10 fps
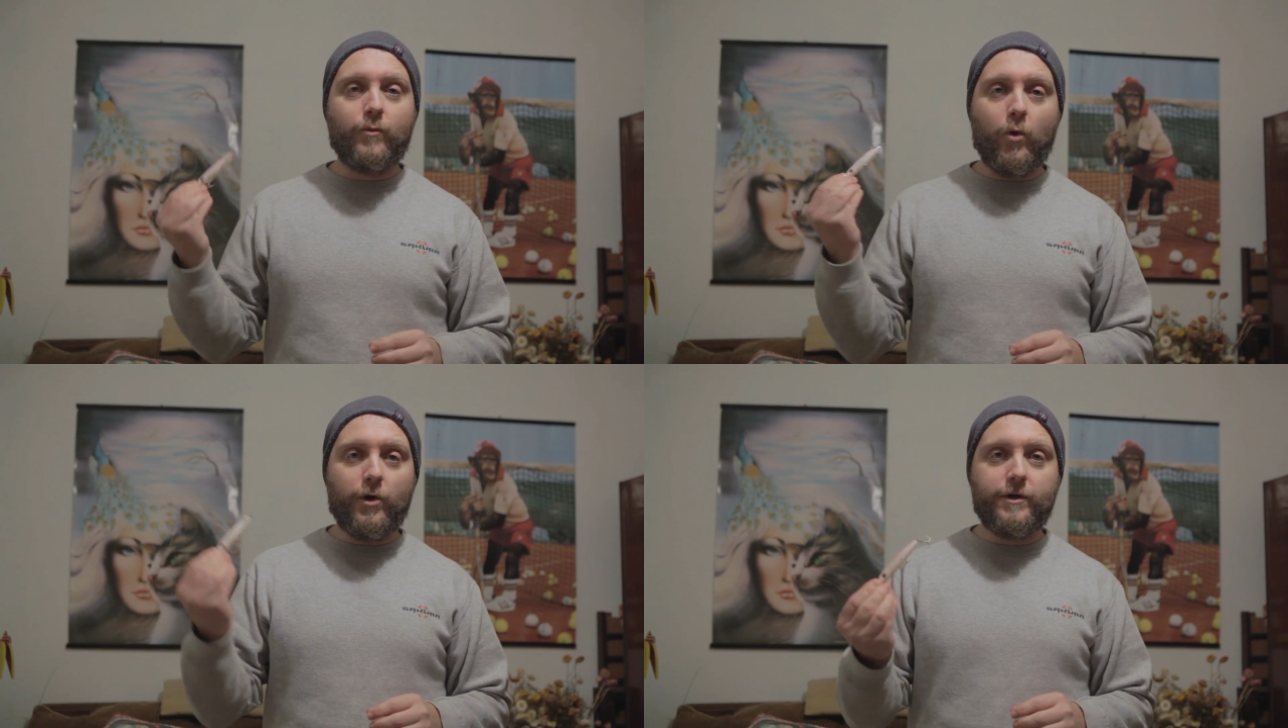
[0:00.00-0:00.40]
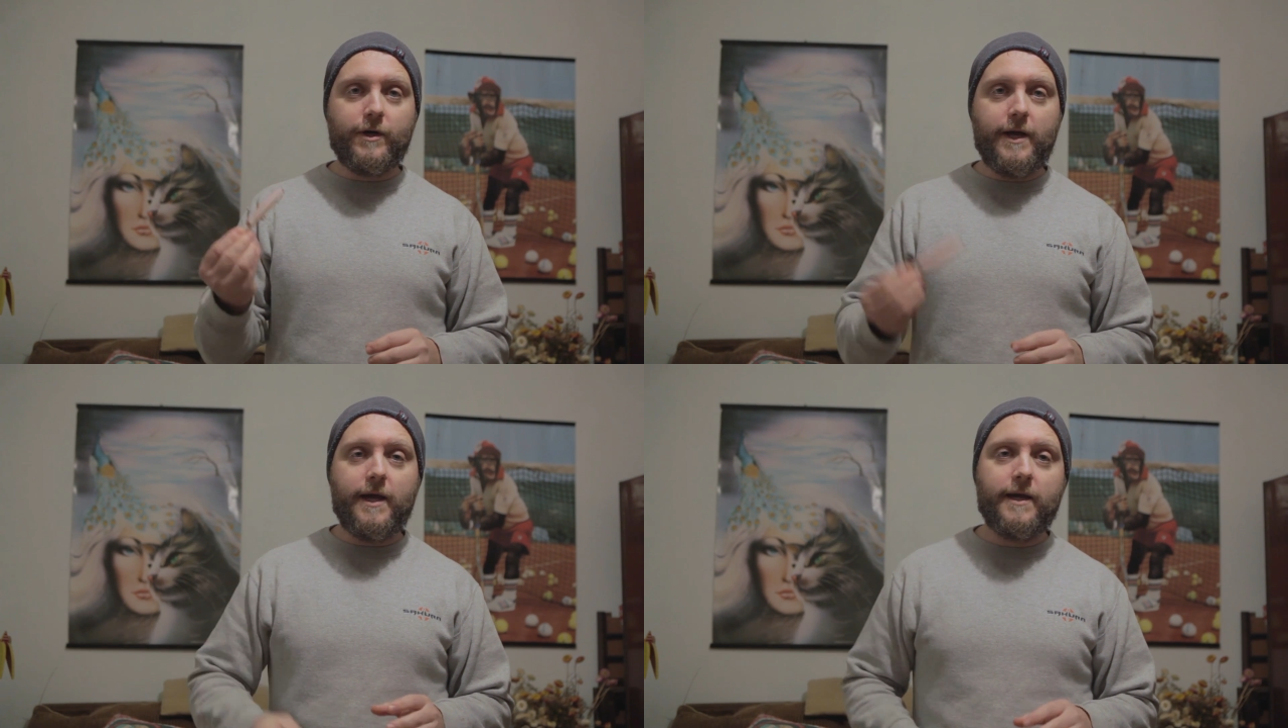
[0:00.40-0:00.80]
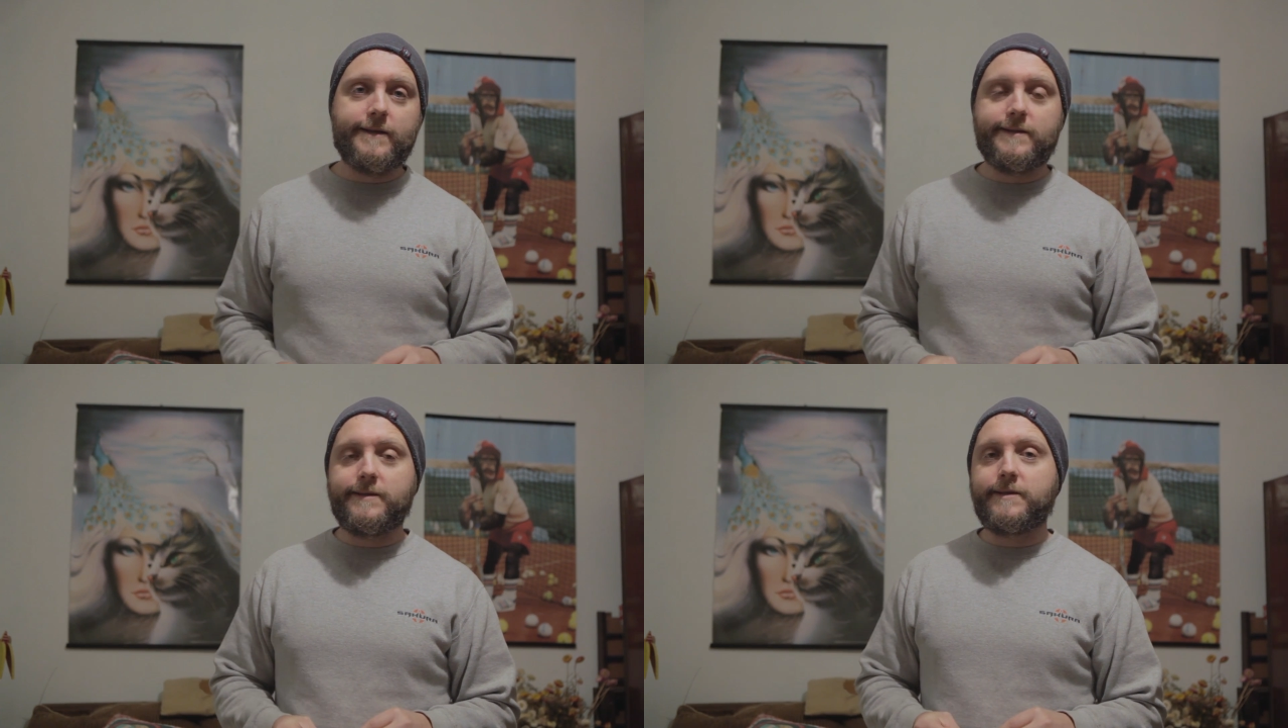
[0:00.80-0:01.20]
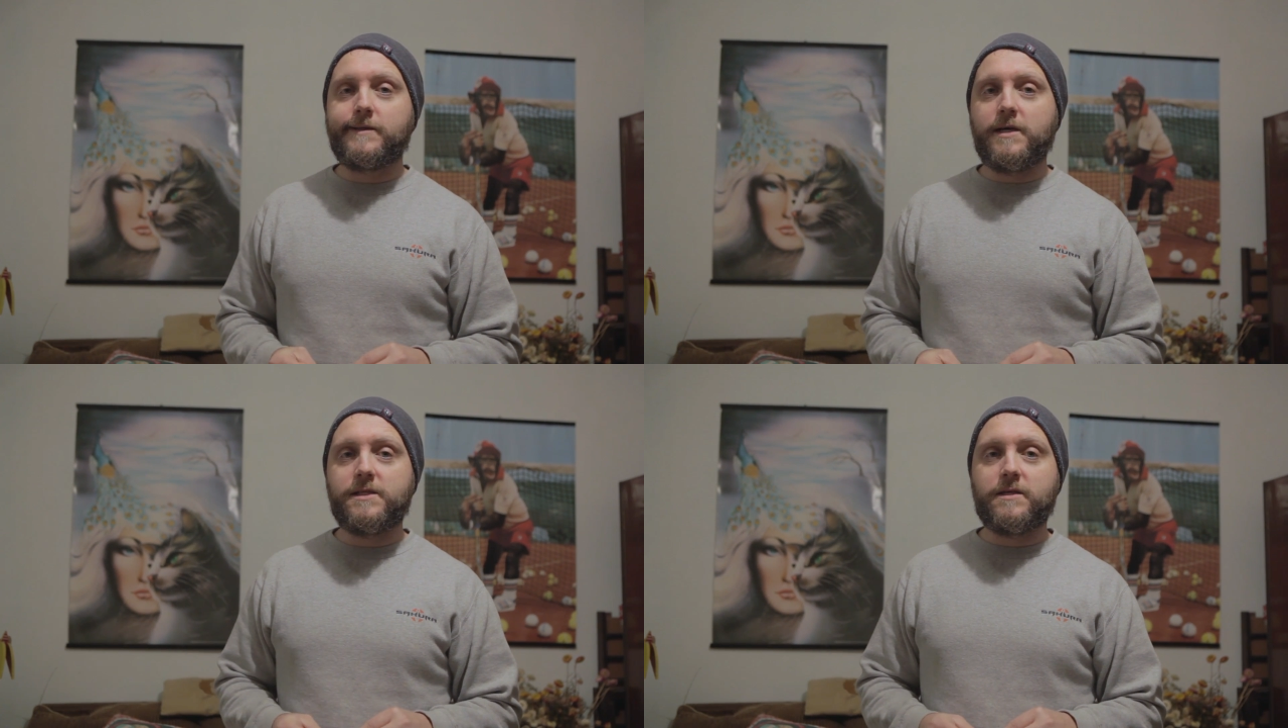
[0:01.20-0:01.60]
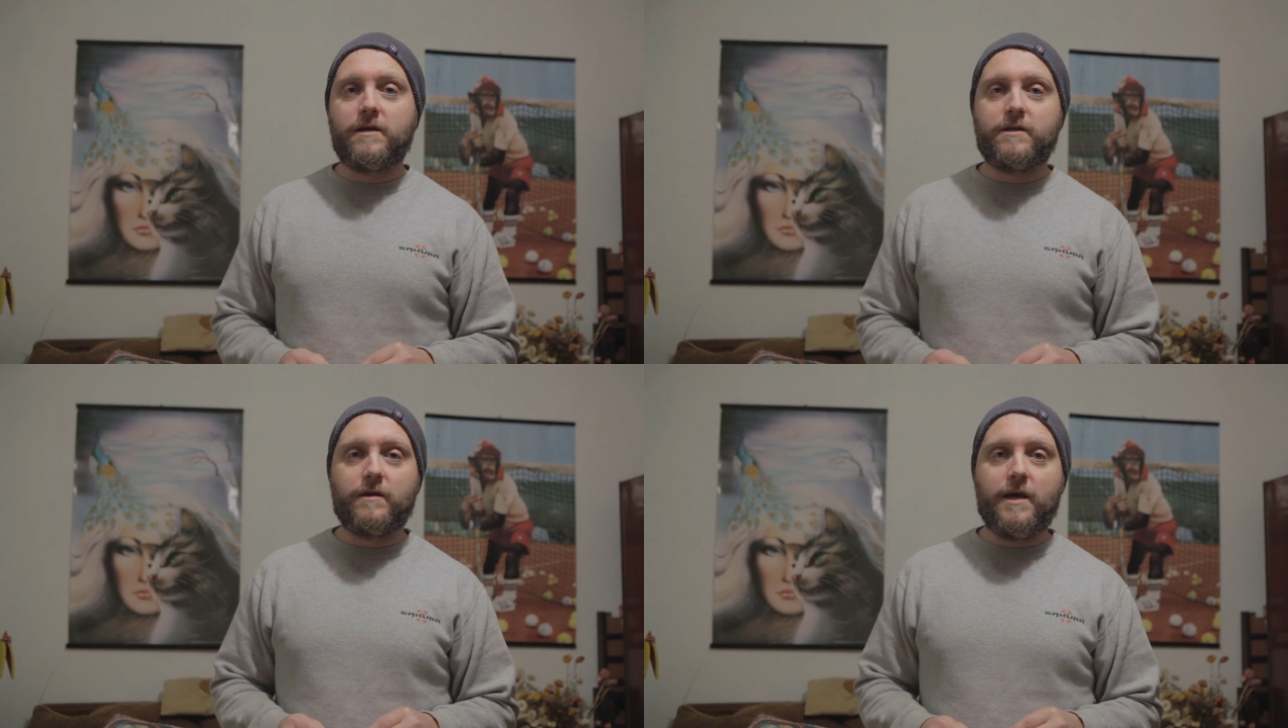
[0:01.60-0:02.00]
water and I
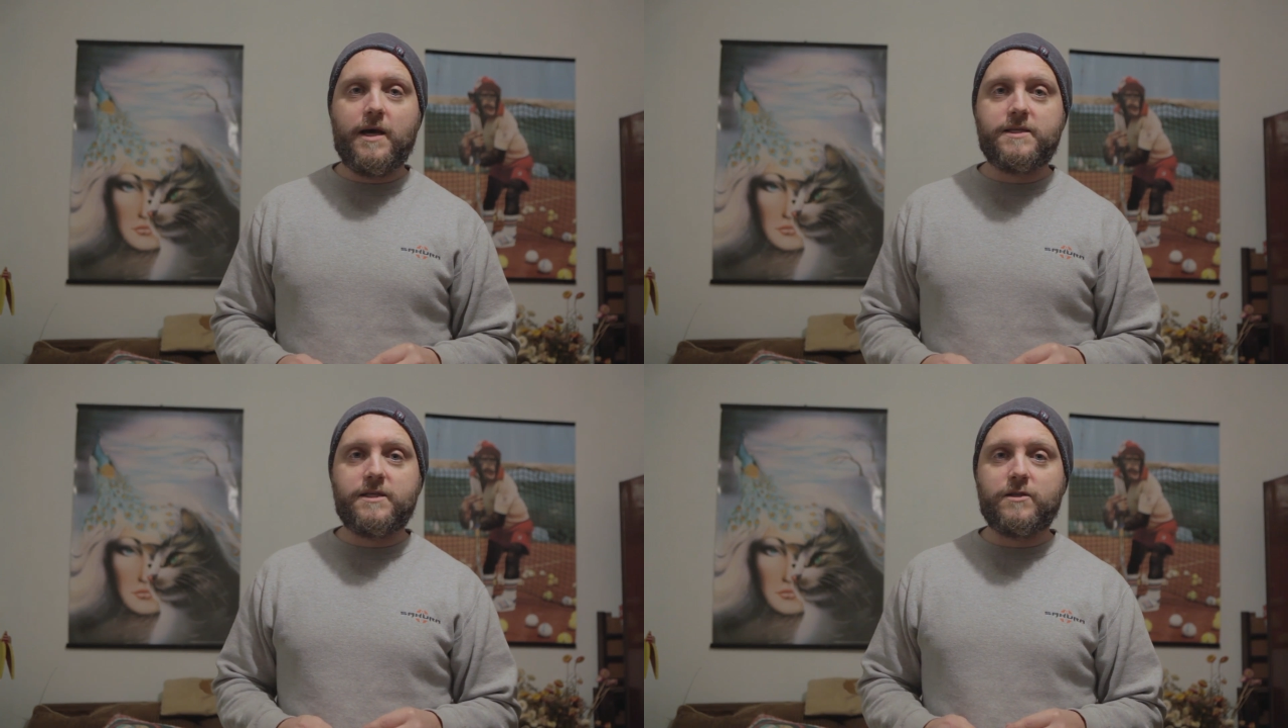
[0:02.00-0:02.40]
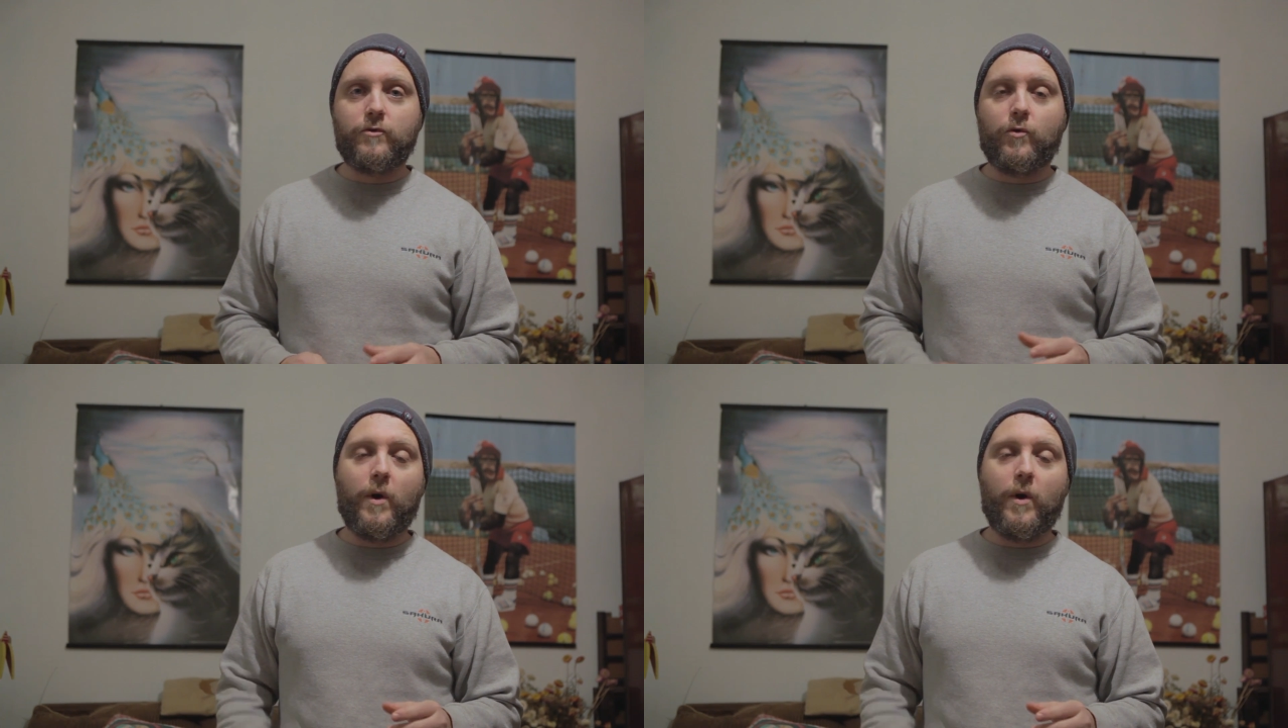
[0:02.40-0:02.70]
started to cast this lure.